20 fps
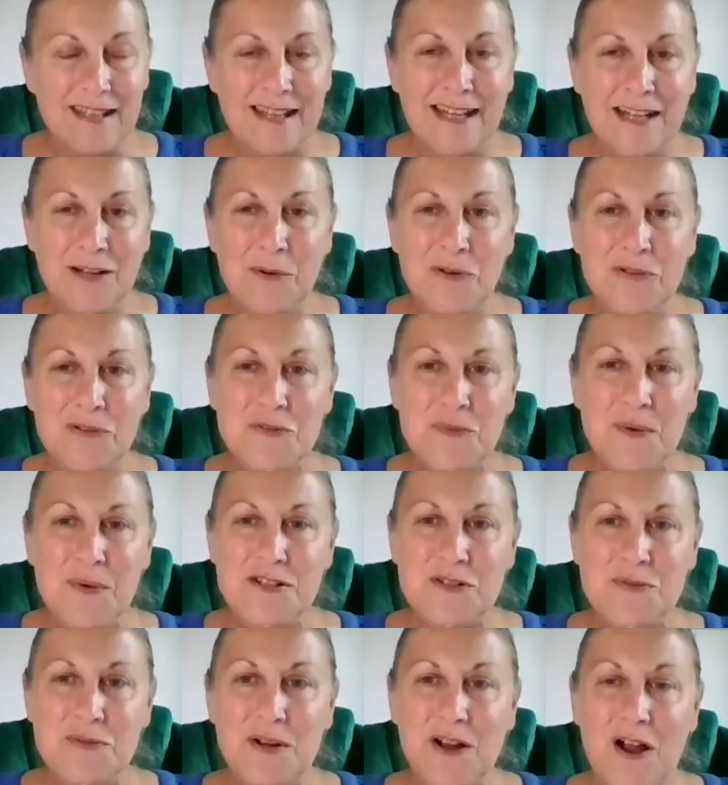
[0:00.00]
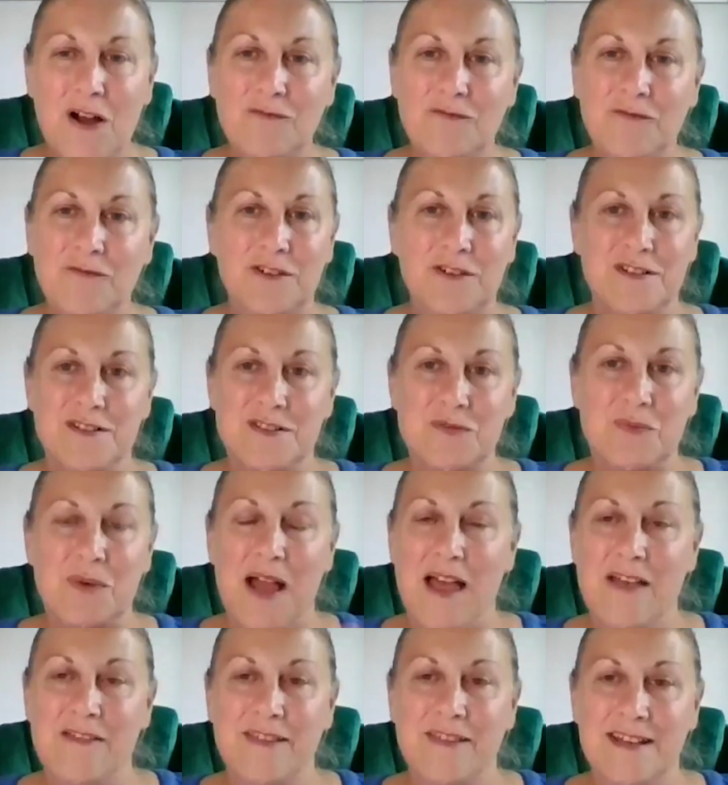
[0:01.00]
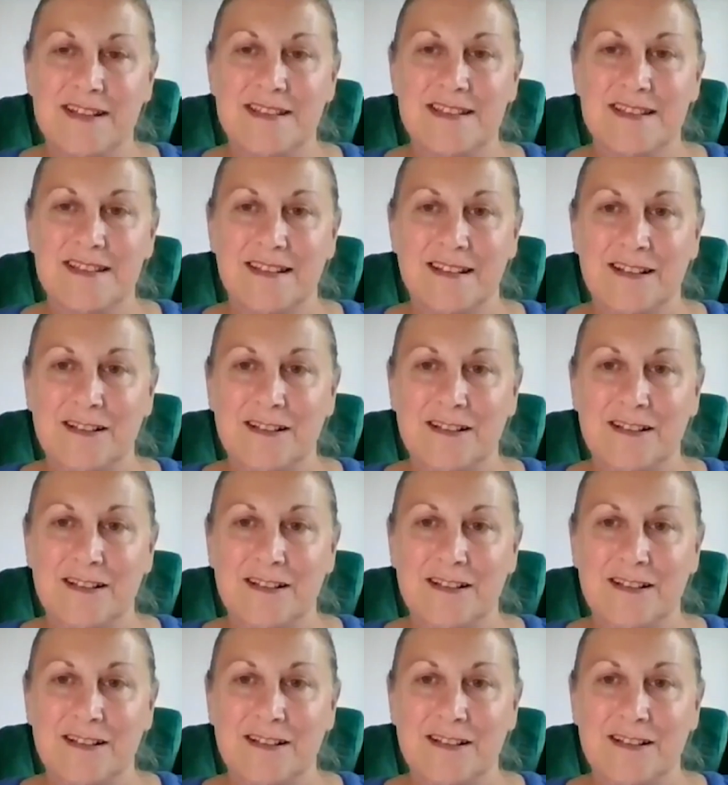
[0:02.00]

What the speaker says: And I once went to a conference where this